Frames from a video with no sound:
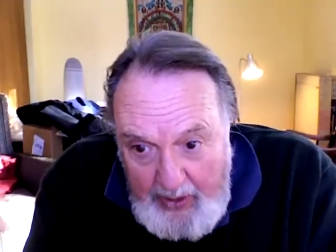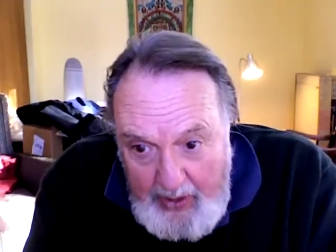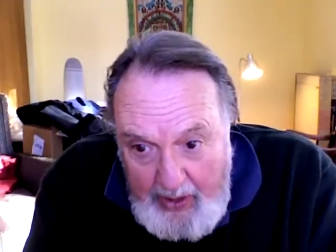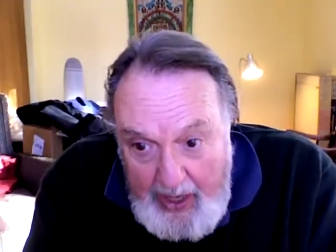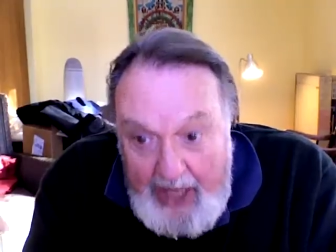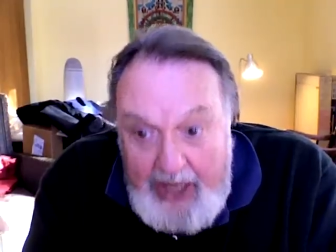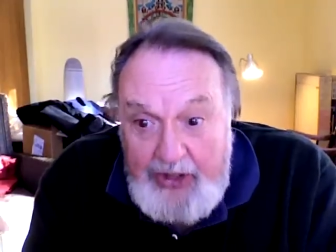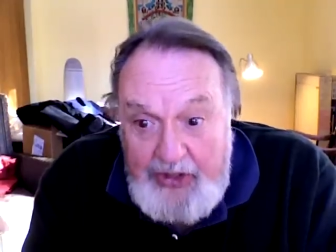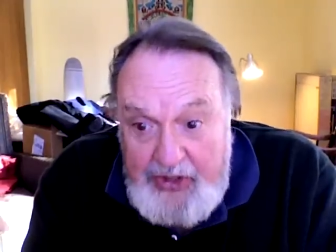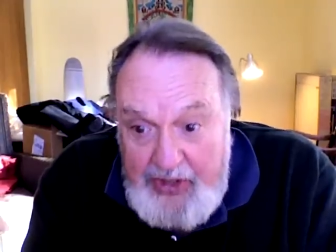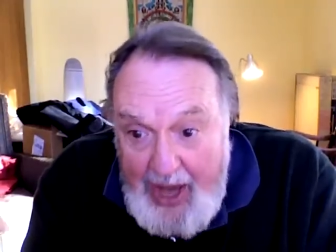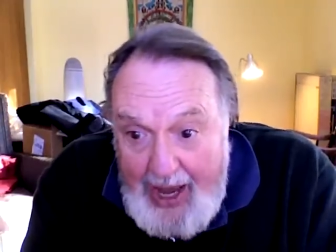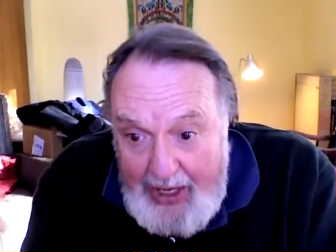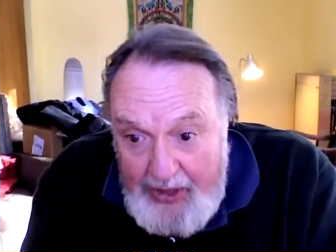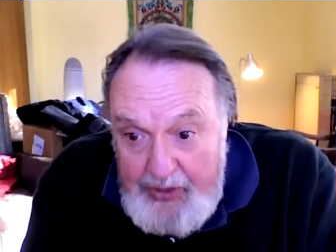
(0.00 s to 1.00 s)
And in
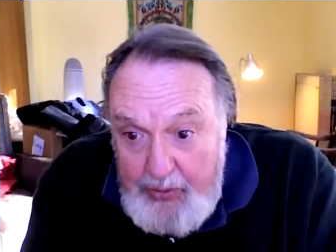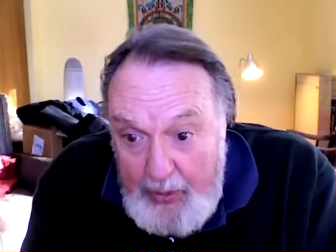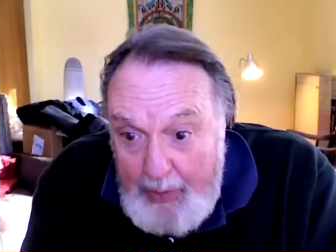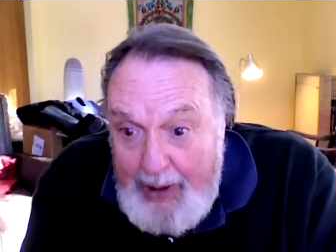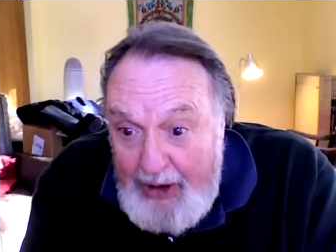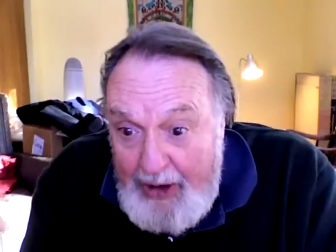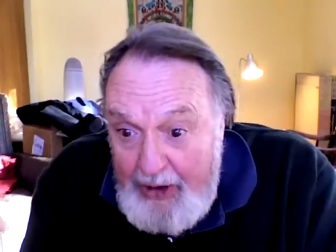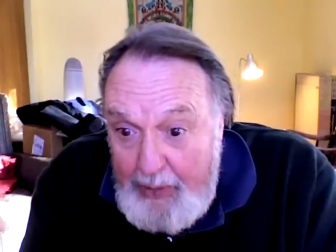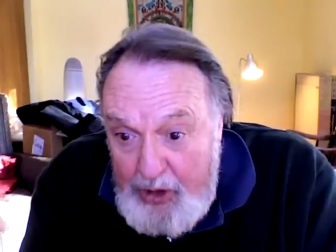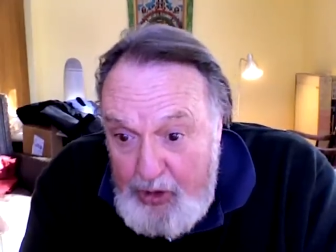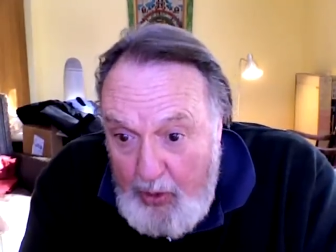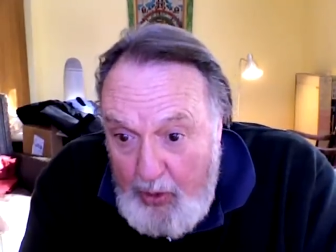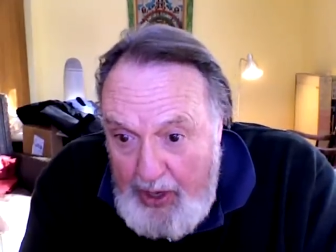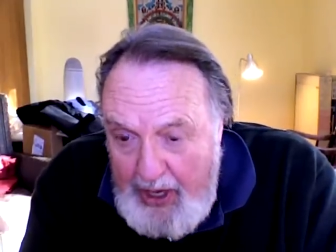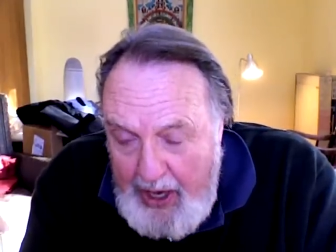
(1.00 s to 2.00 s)
science, we're about number
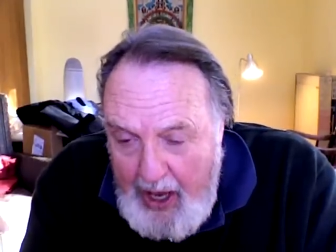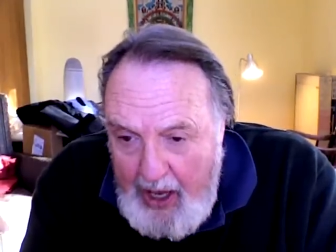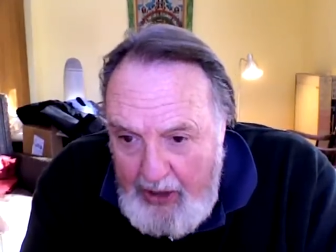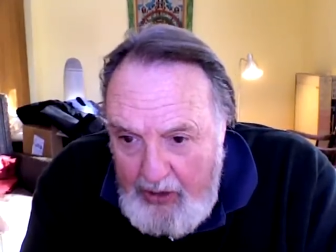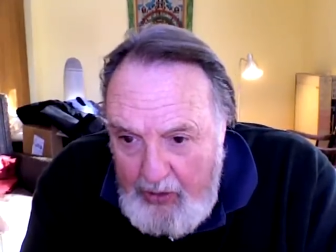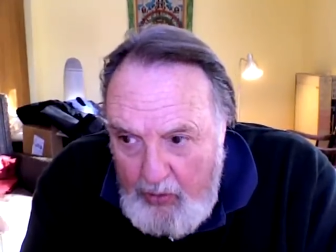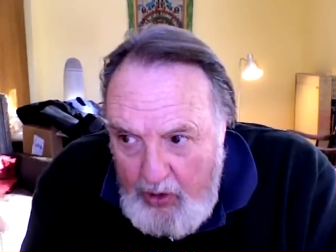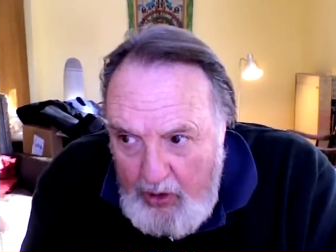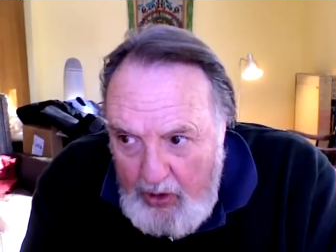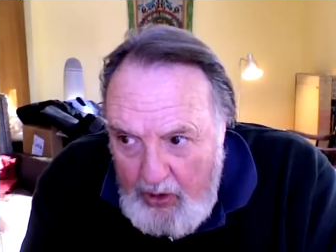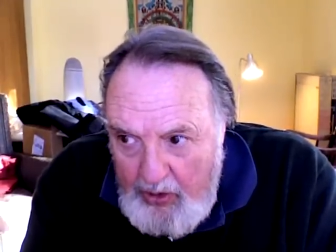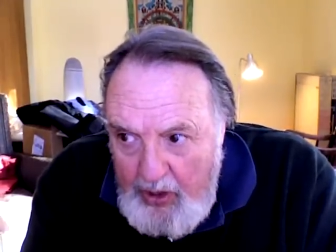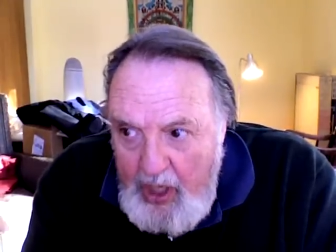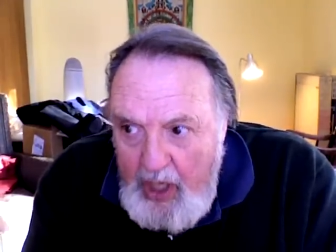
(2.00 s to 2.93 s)
29 in the world.